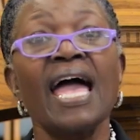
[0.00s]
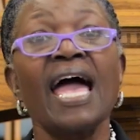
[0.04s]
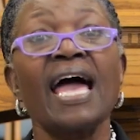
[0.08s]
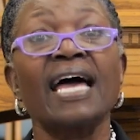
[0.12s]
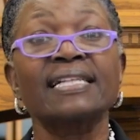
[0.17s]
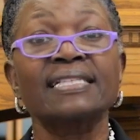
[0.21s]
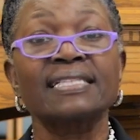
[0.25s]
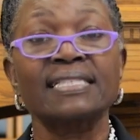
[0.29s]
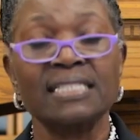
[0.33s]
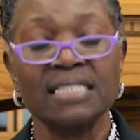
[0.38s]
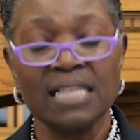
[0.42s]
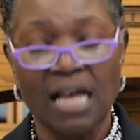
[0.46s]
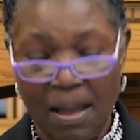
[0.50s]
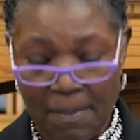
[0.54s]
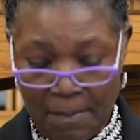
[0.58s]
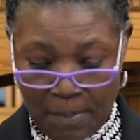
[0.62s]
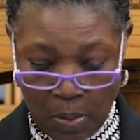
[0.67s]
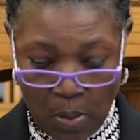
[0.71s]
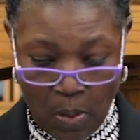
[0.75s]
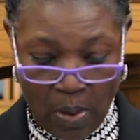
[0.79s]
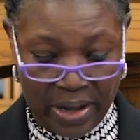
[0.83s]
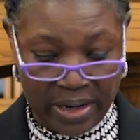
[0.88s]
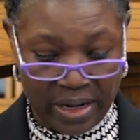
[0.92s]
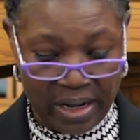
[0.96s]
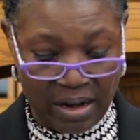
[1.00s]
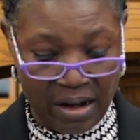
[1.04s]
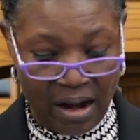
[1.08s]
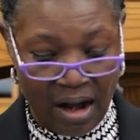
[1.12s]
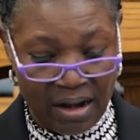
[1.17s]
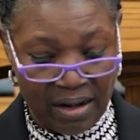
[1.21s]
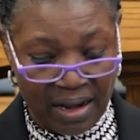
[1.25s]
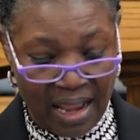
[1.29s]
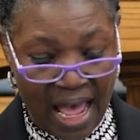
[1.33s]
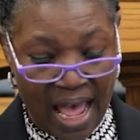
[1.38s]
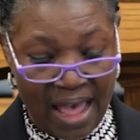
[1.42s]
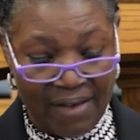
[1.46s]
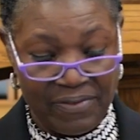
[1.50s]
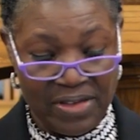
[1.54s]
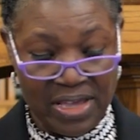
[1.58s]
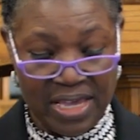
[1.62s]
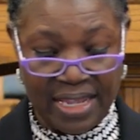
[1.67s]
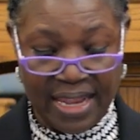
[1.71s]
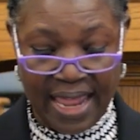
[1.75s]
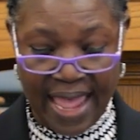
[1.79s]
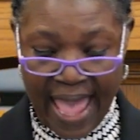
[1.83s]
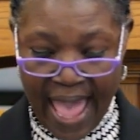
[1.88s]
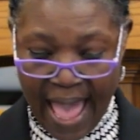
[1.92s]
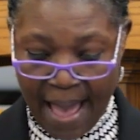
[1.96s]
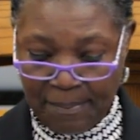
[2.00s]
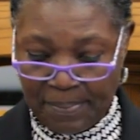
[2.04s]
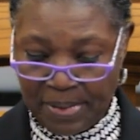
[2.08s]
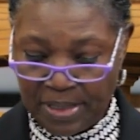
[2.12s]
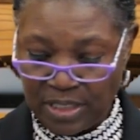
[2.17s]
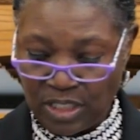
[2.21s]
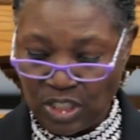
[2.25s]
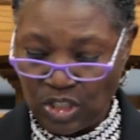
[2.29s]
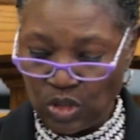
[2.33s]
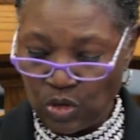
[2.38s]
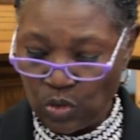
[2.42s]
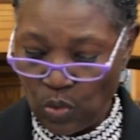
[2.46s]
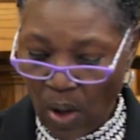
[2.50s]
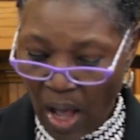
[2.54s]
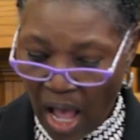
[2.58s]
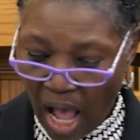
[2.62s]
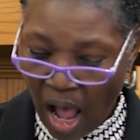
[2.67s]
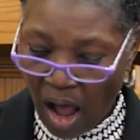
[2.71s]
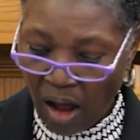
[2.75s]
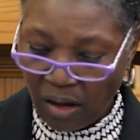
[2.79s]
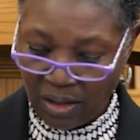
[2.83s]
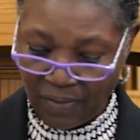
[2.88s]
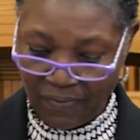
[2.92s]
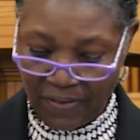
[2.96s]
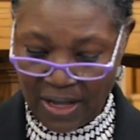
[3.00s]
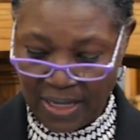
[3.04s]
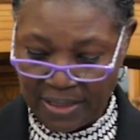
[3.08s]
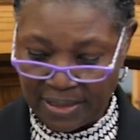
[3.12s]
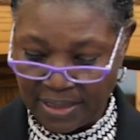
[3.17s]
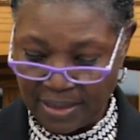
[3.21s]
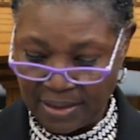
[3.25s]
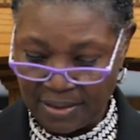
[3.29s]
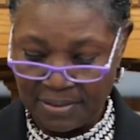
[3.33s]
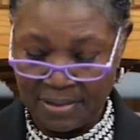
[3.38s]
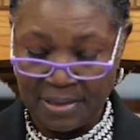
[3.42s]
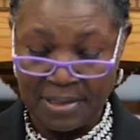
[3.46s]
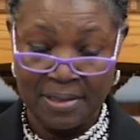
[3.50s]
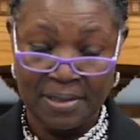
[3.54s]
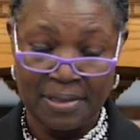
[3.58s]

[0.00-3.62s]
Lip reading: at some point in our life. It happens to all of us.